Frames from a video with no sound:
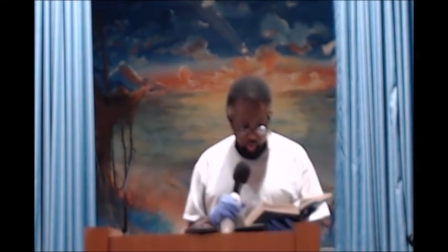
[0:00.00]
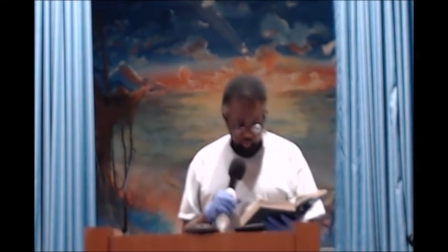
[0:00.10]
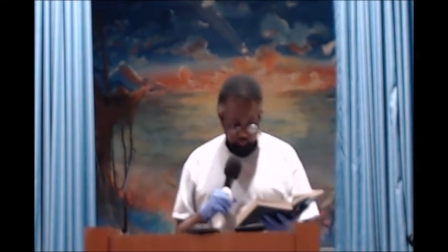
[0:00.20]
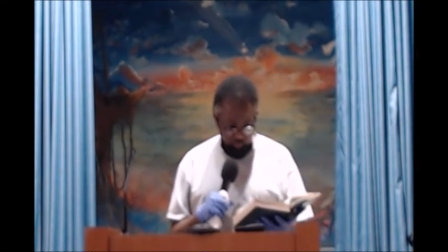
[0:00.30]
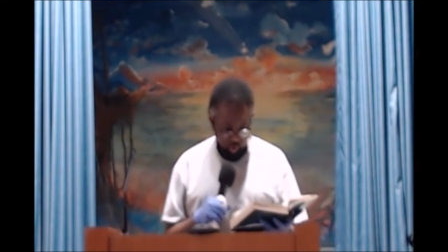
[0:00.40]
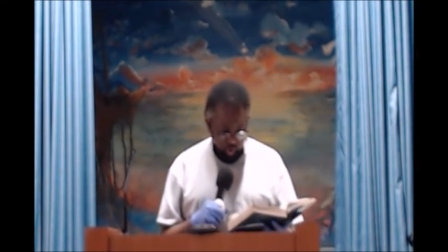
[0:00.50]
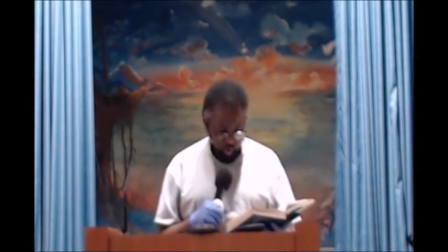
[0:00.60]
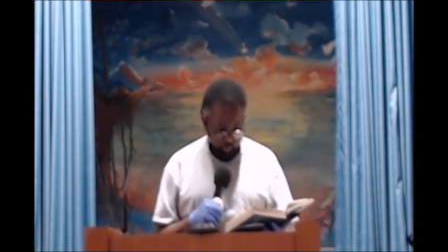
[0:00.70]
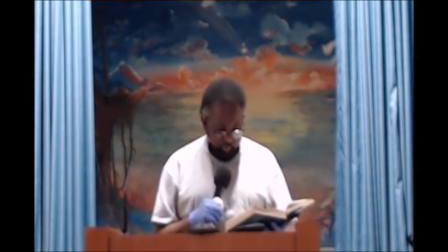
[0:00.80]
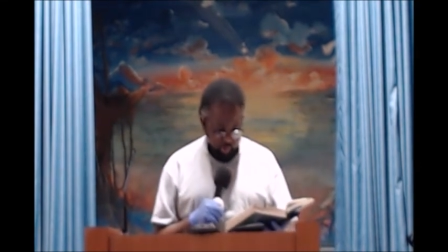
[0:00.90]

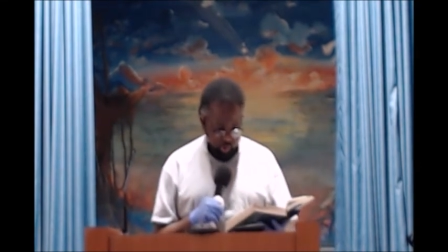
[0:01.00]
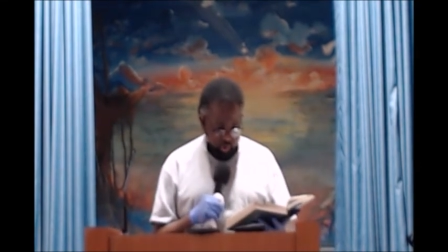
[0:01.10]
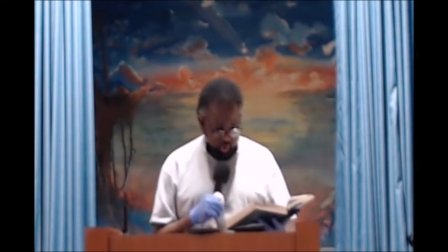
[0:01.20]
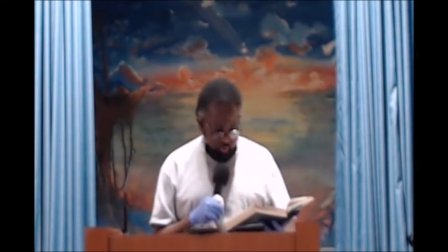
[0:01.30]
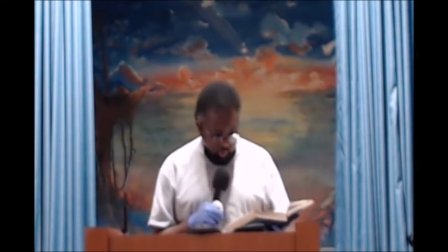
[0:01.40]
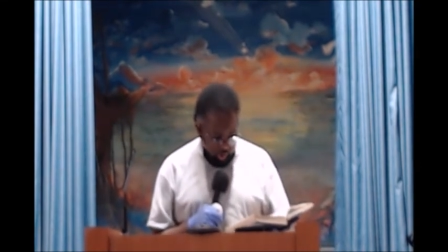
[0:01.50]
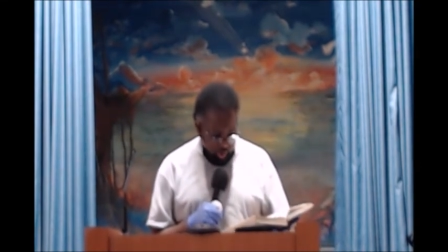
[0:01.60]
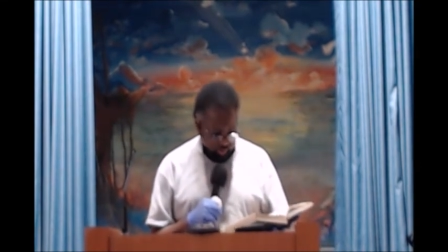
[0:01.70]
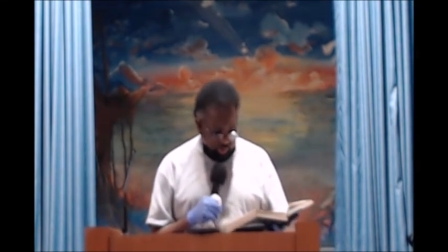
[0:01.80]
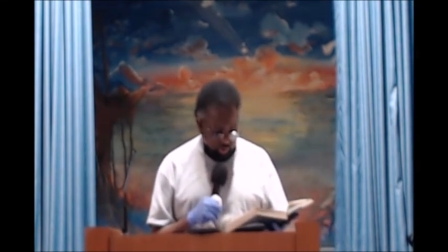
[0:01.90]
for me
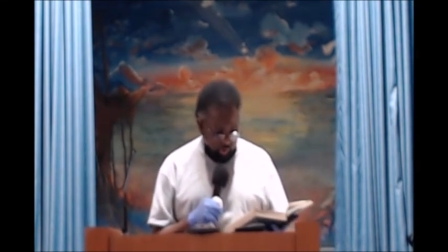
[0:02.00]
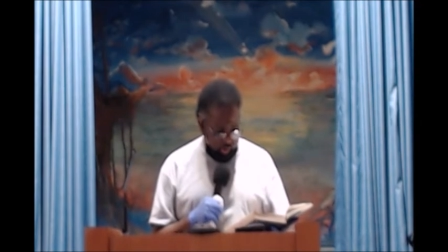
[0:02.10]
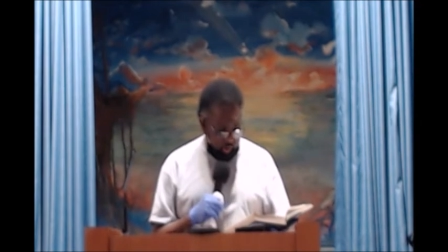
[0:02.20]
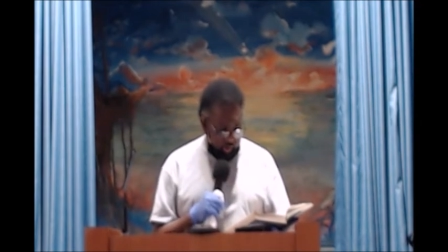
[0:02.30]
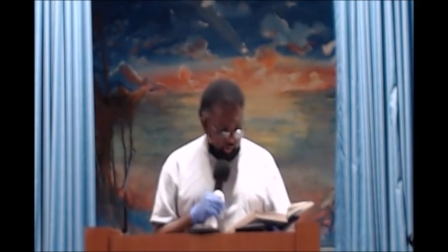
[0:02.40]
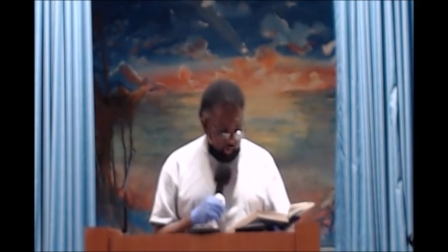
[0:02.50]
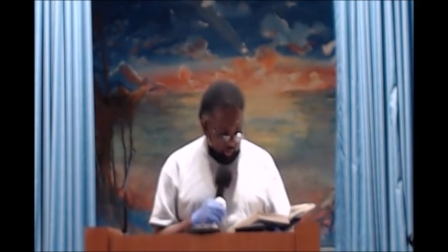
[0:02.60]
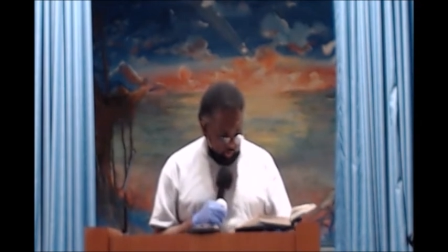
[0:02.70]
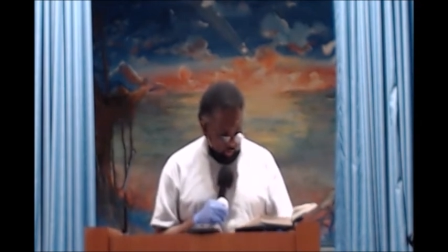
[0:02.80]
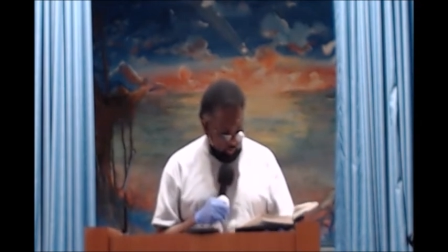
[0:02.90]
was
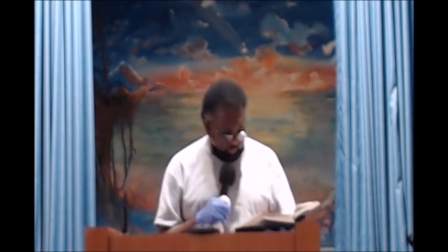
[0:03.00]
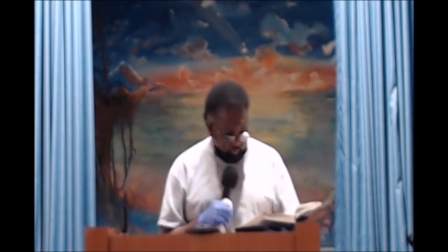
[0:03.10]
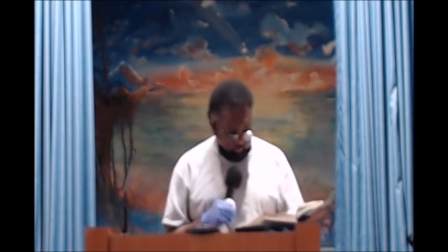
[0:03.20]
shown.